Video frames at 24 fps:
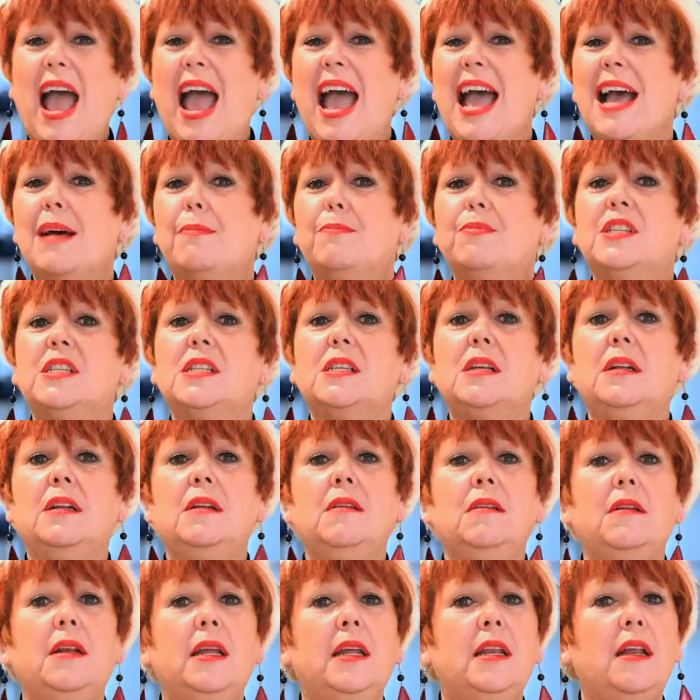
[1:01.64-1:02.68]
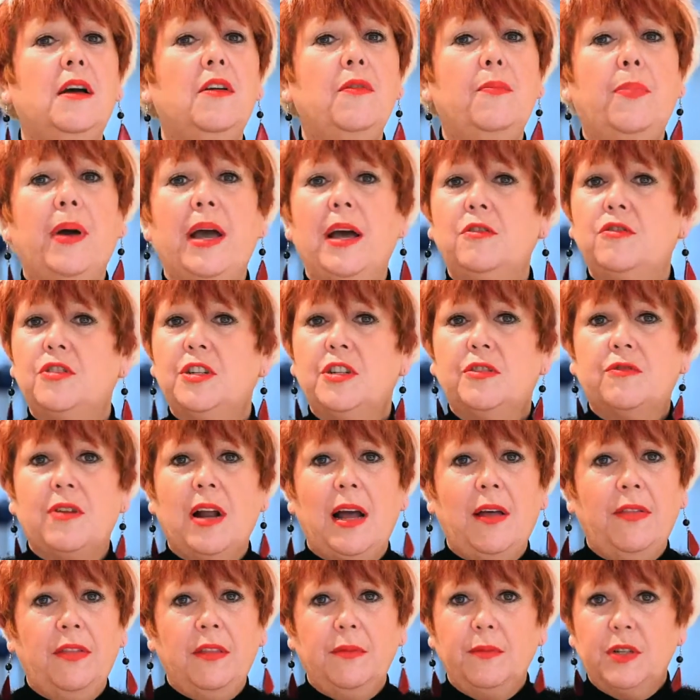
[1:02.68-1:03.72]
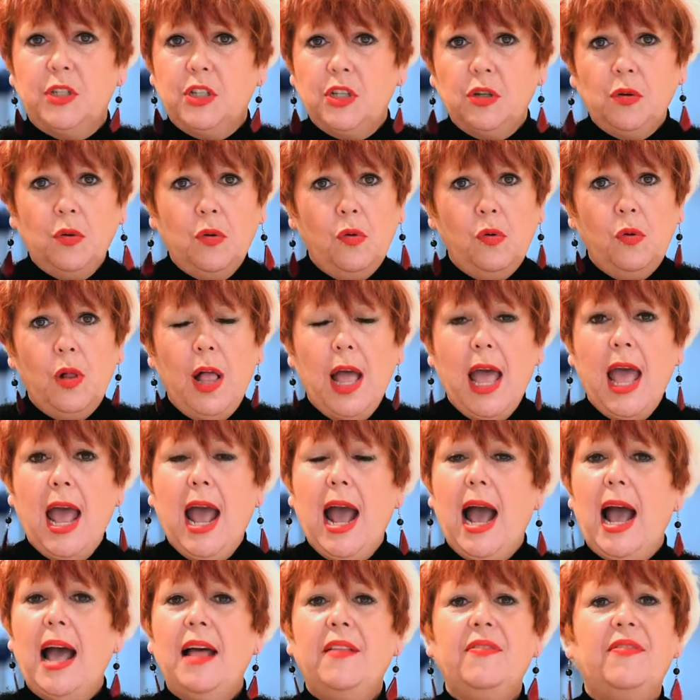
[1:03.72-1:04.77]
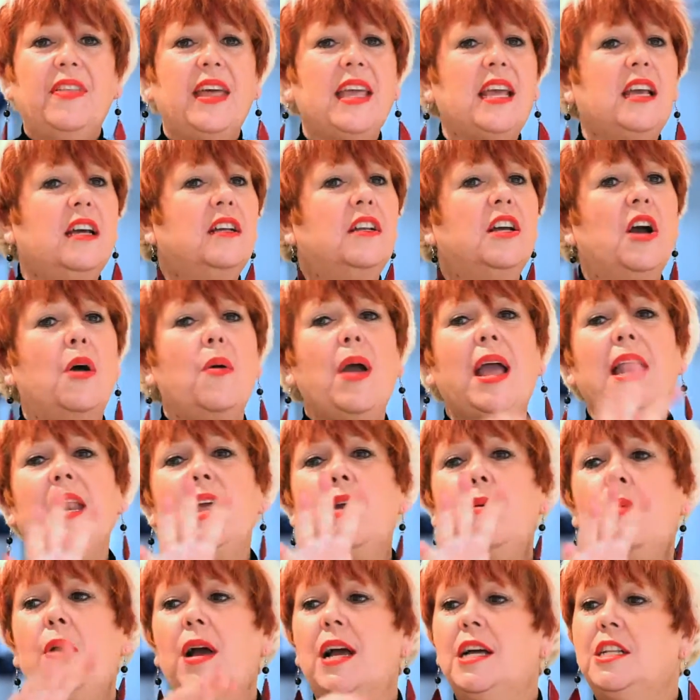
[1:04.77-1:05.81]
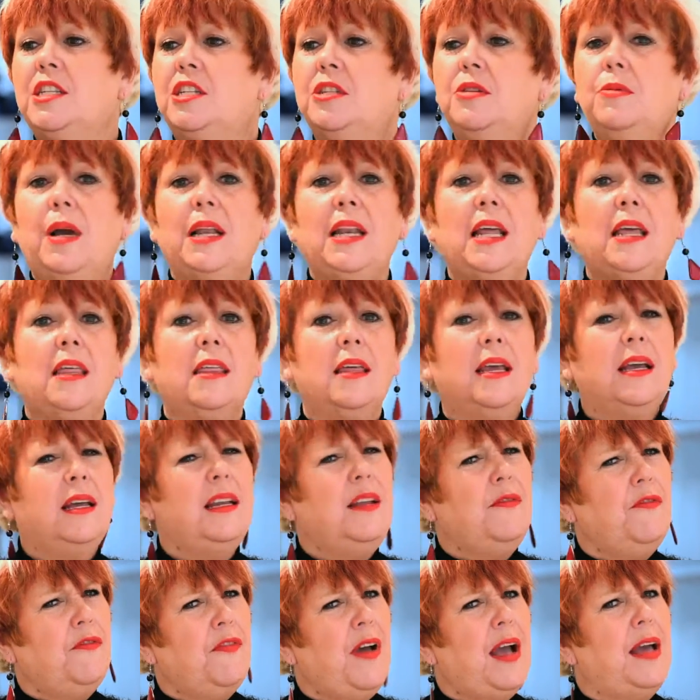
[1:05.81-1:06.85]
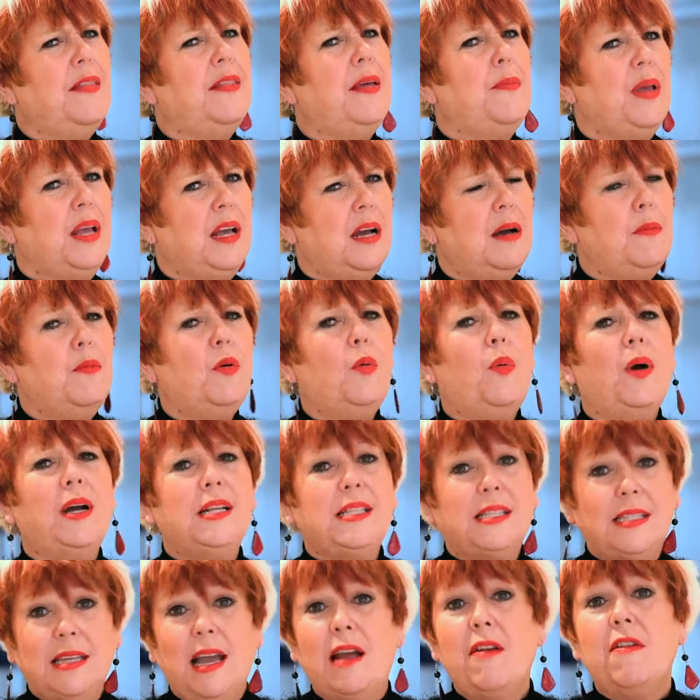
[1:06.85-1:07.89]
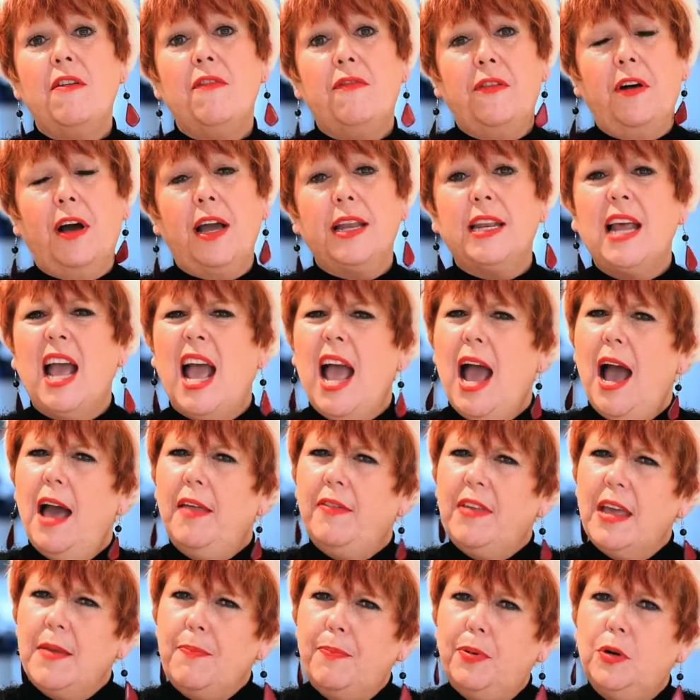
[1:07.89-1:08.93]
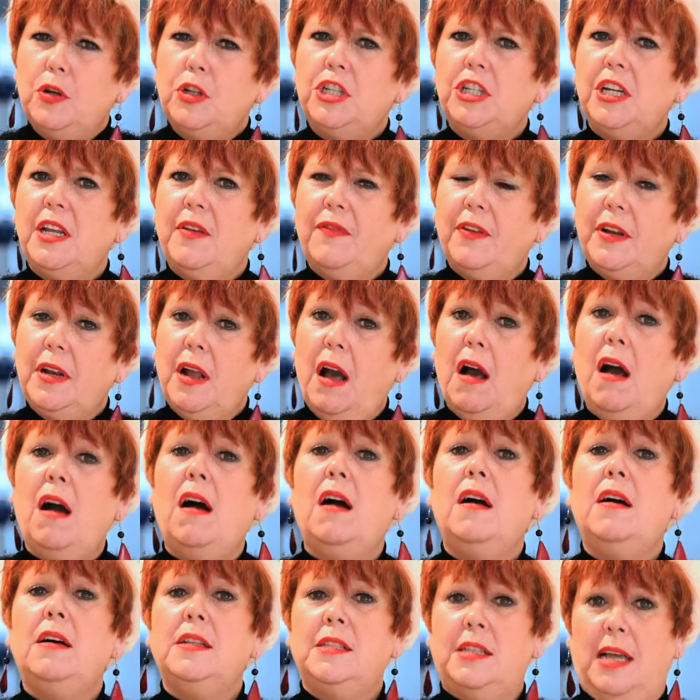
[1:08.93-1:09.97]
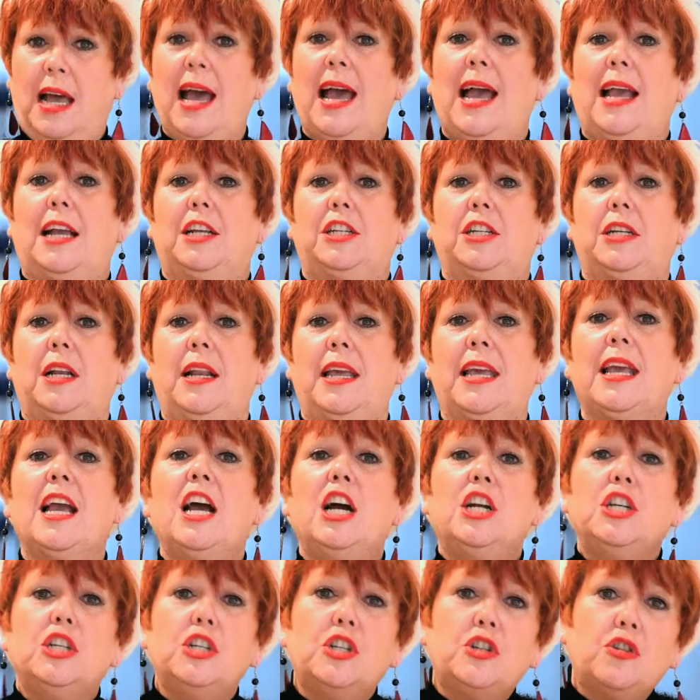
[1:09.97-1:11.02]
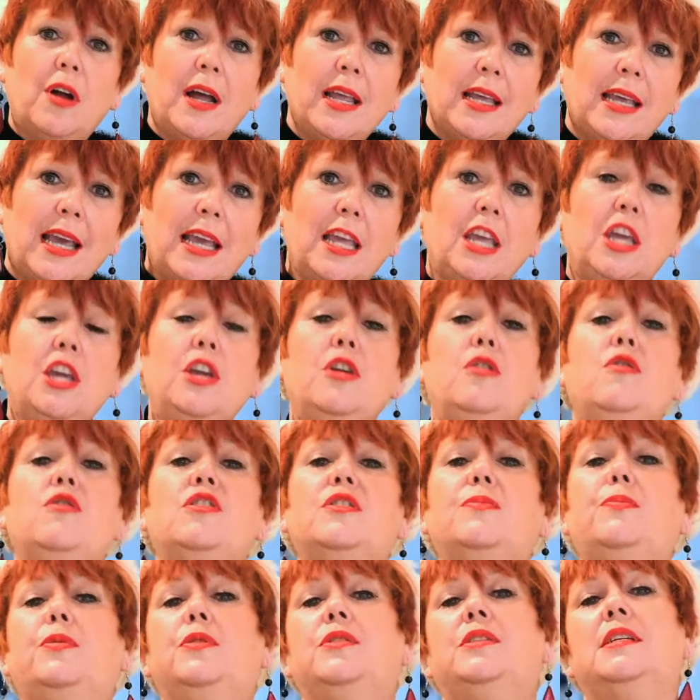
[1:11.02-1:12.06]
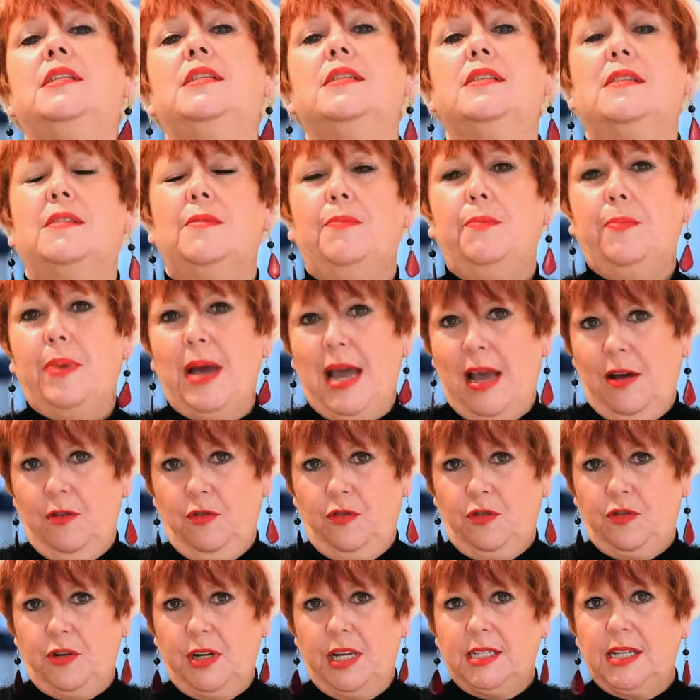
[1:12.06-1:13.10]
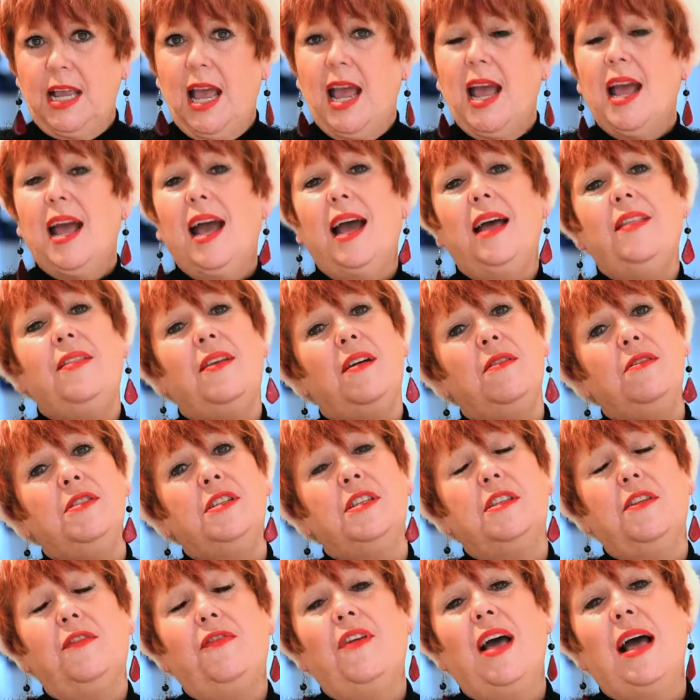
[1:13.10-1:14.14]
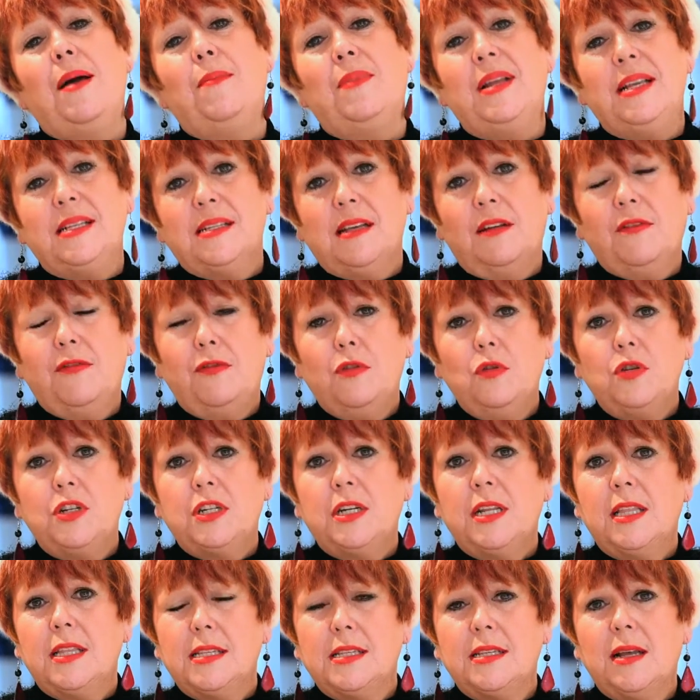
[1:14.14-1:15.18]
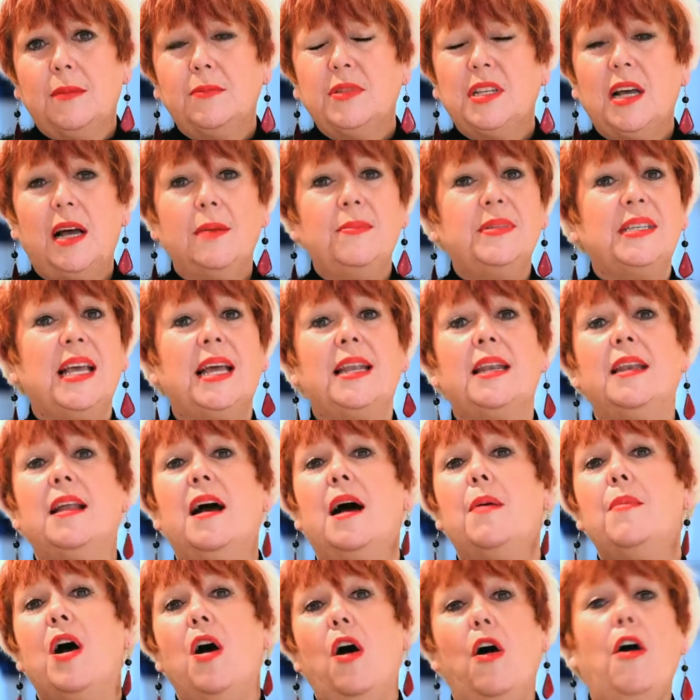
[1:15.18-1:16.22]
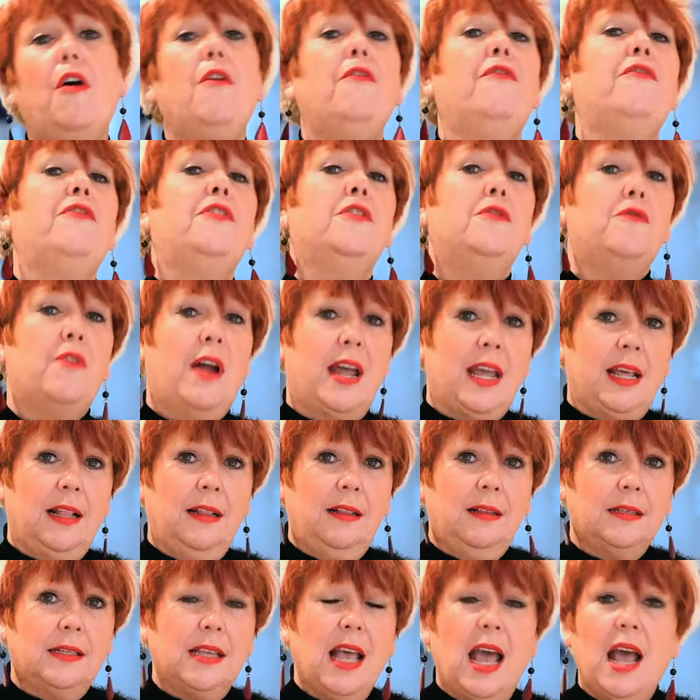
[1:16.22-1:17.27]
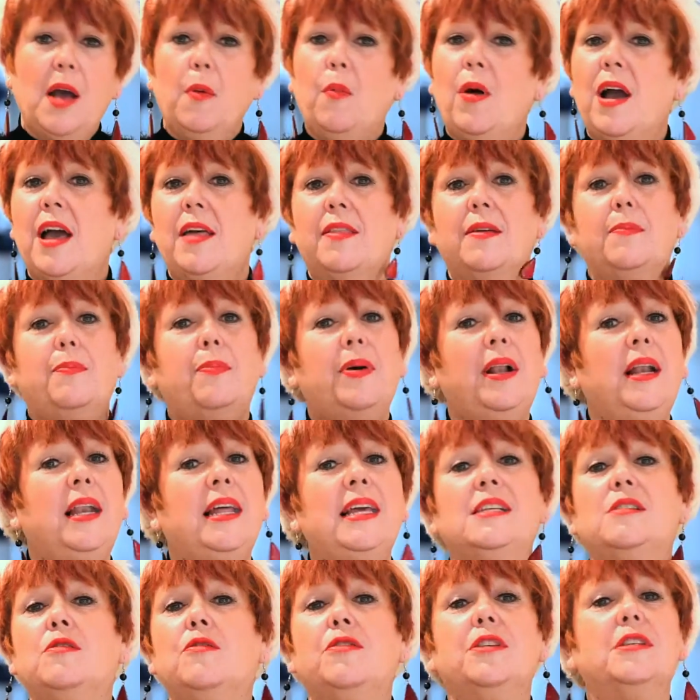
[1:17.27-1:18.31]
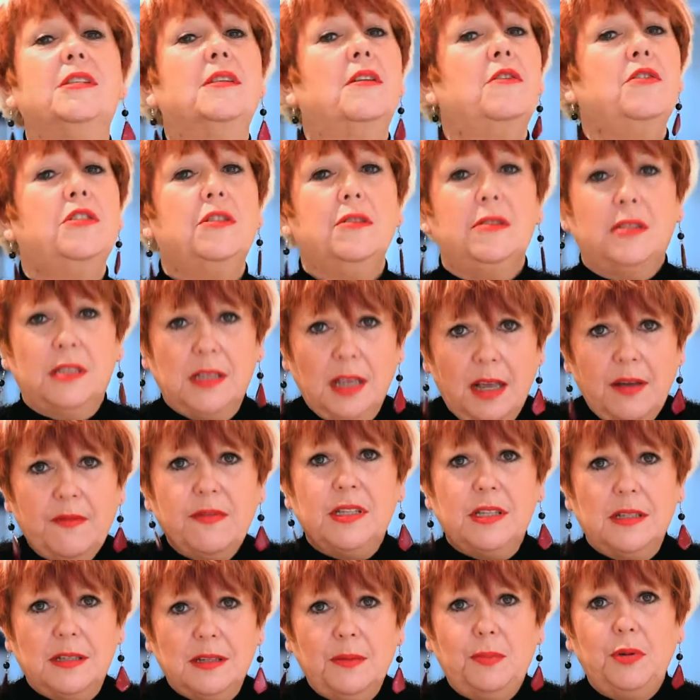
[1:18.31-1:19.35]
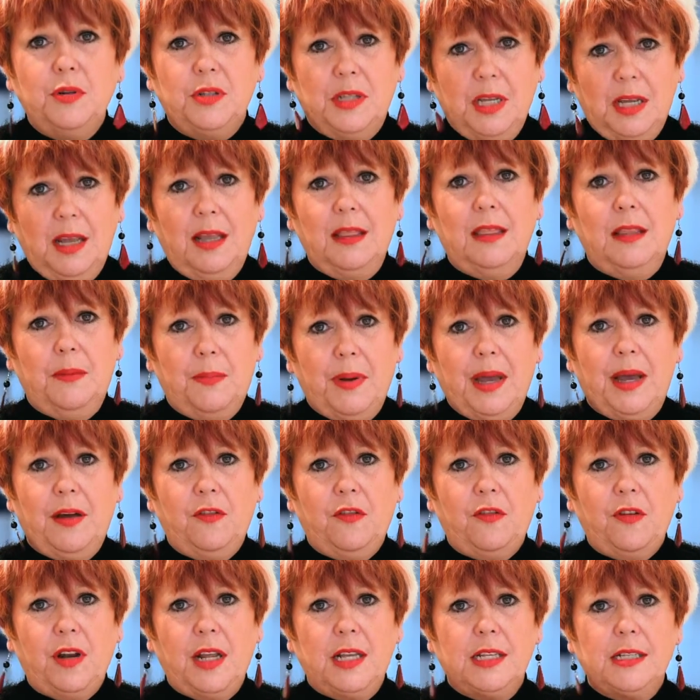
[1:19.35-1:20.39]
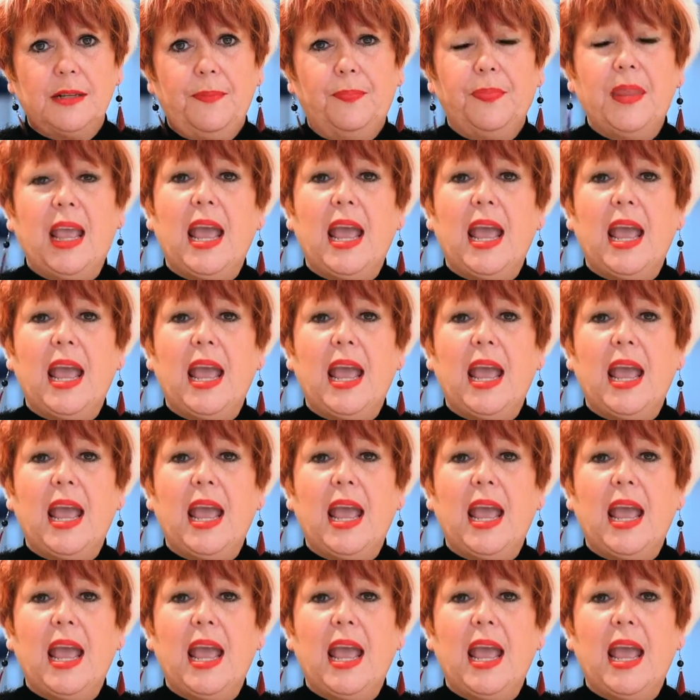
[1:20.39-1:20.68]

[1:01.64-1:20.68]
absolutely no boundaries around them at all, and they can go anywhere, do anything, and in fact they become quite terrified, and they push even harder actually to try and get you to put in some boundaries. And those are the families, unfortunately, that sometimes end up off the rails, where the police or the social services are putting in the boundaries.